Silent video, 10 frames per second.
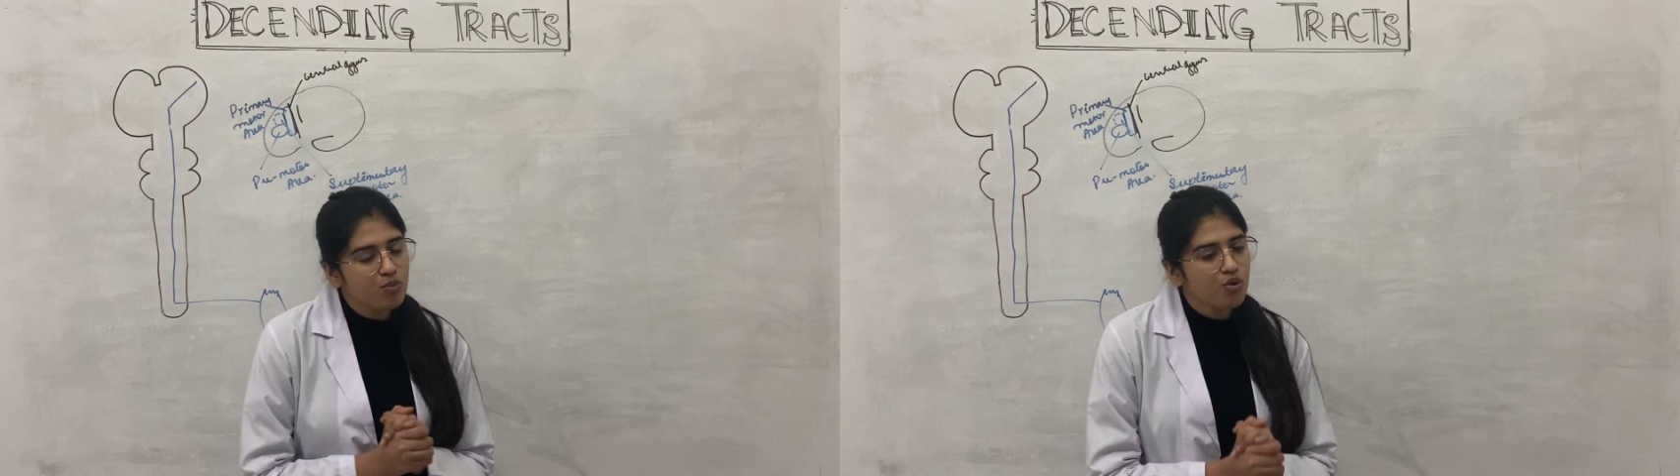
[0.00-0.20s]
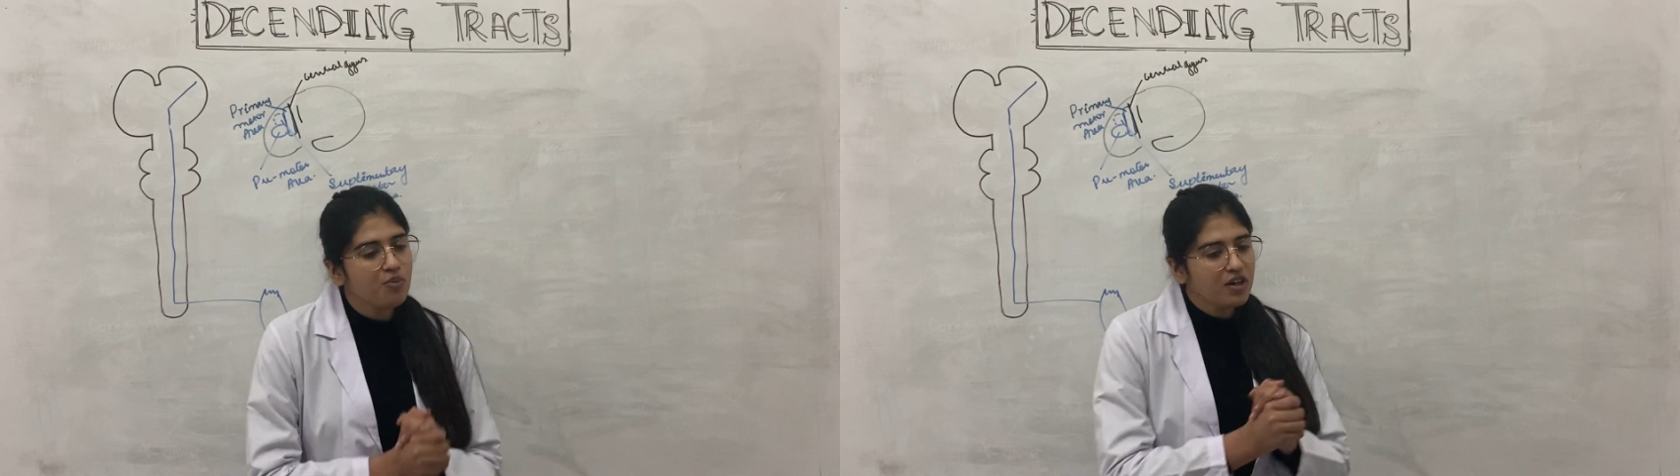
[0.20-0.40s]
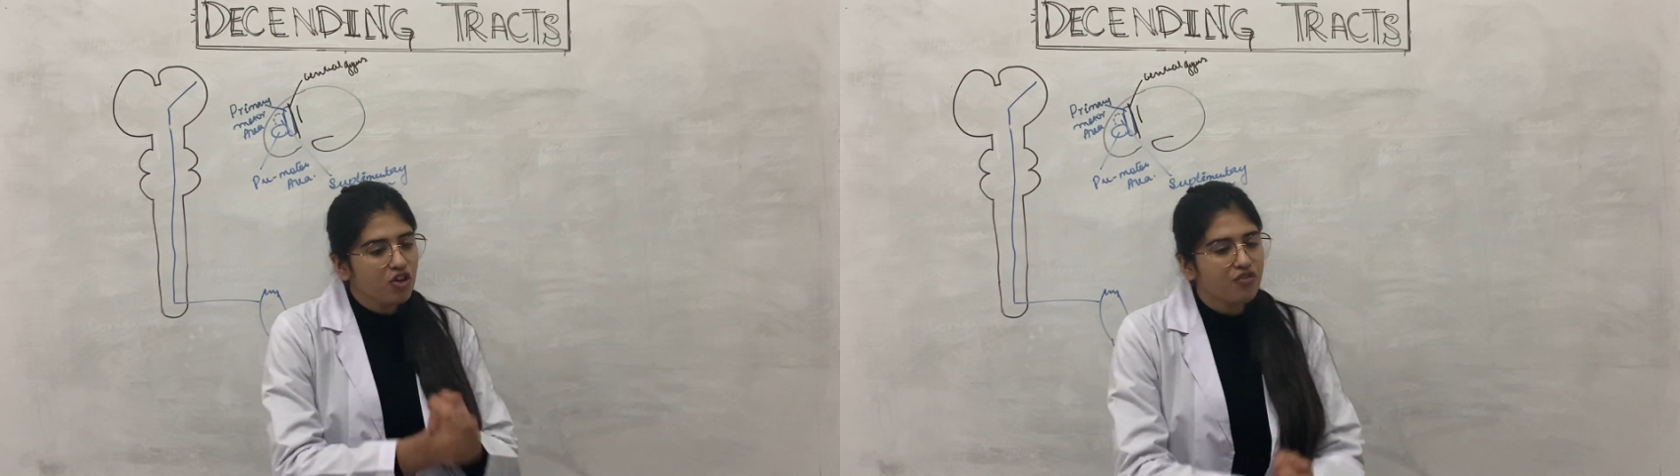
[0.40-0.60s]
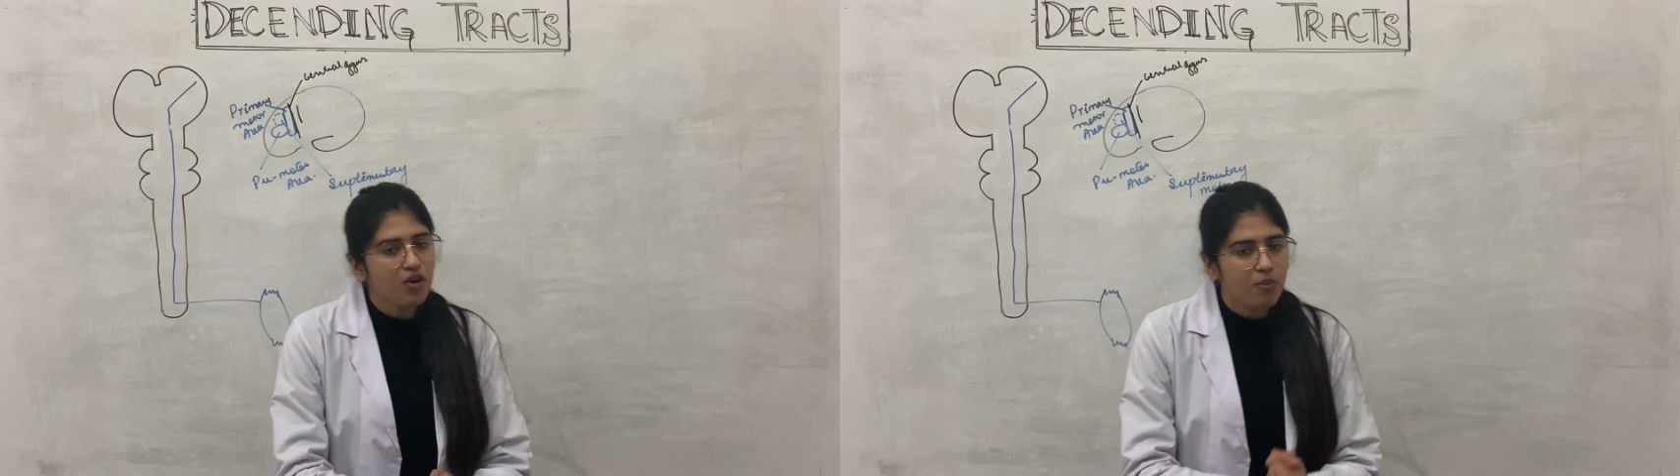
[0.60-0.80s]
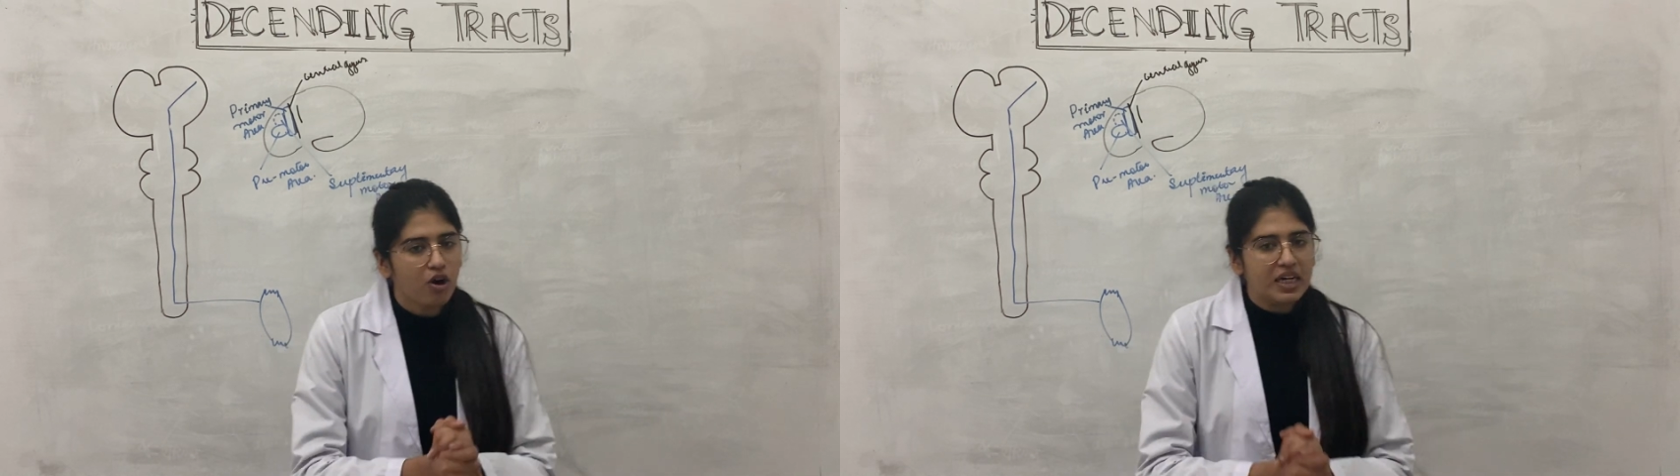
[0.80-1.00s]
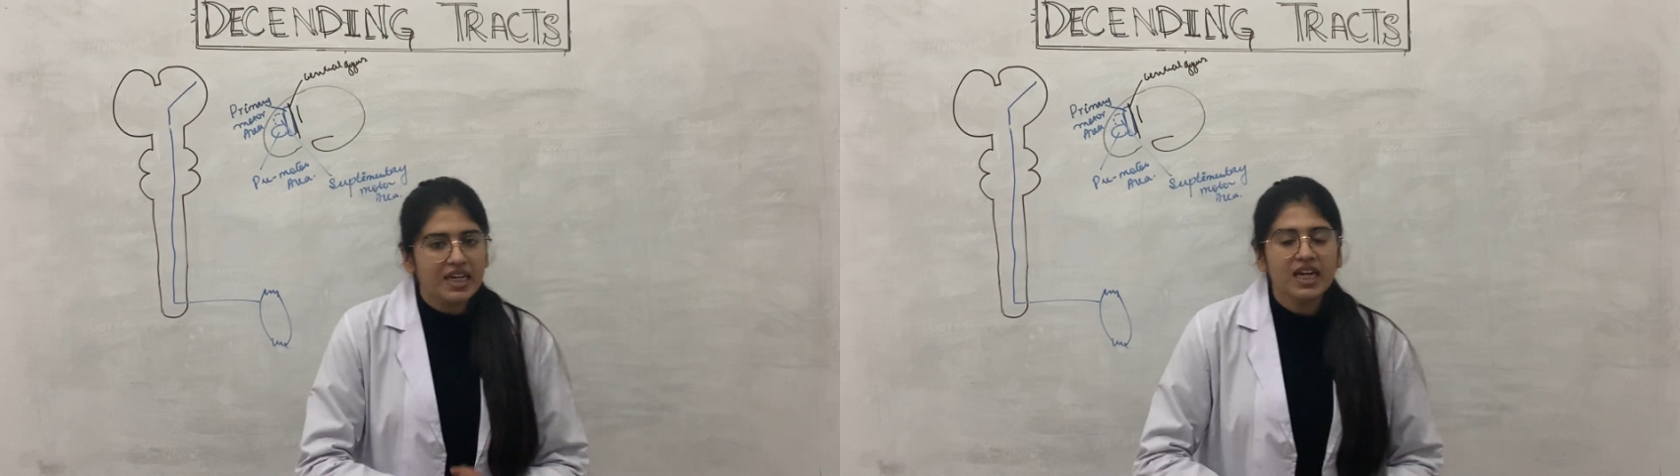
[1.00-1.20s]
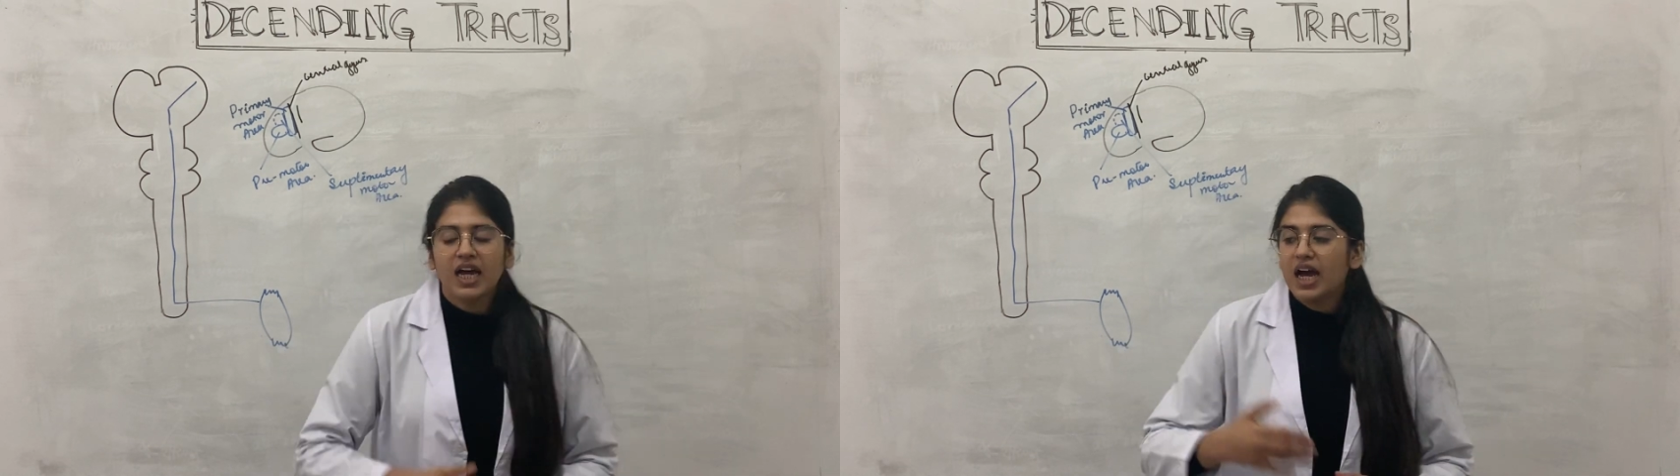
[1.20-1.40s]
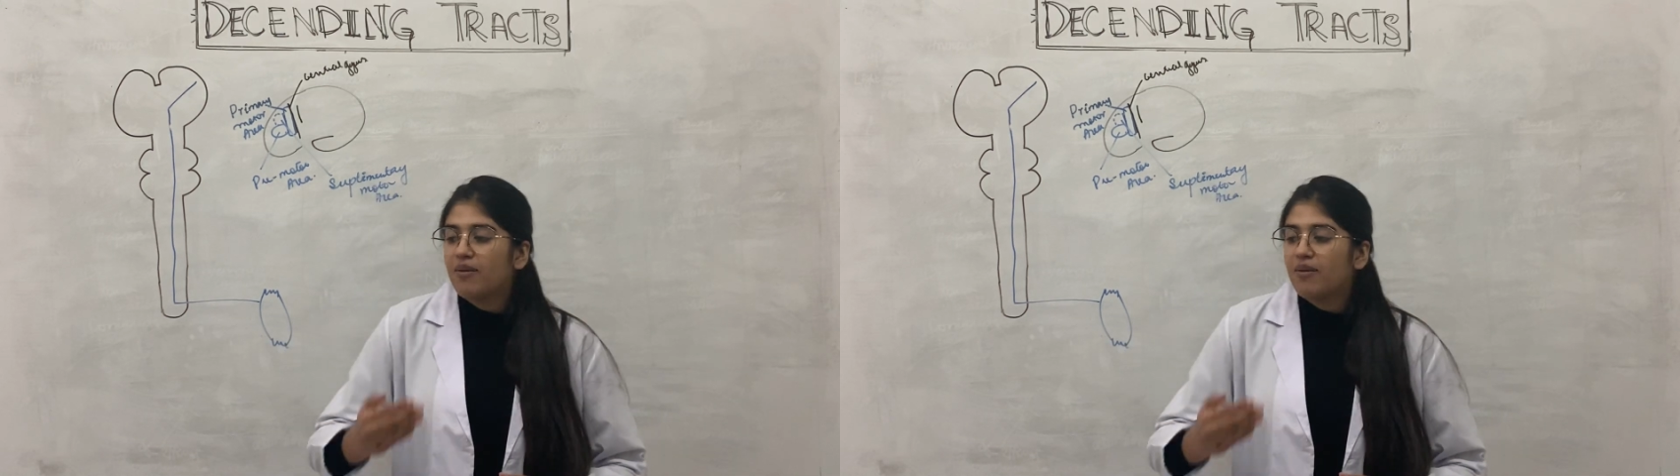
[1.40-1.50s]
movement of your body